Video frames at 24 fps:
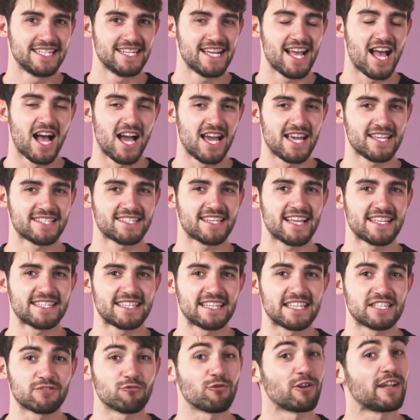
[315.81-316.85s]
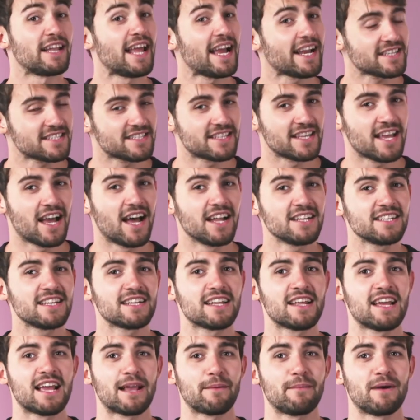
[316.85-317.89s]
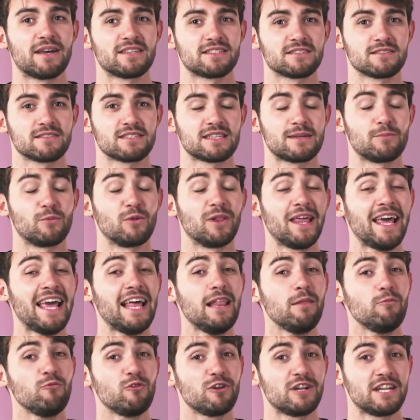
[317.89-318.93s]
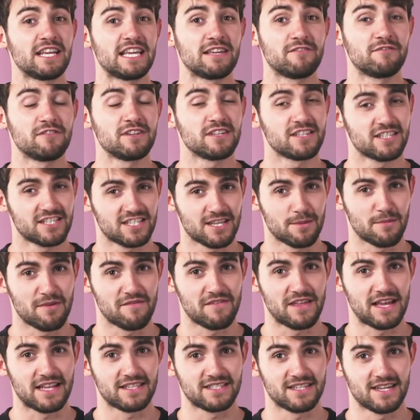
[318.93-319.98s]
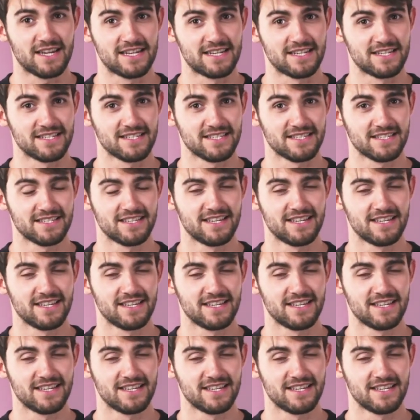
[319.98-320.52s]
Higher settings relax the underlying muscles and will help relieve some of that tightness.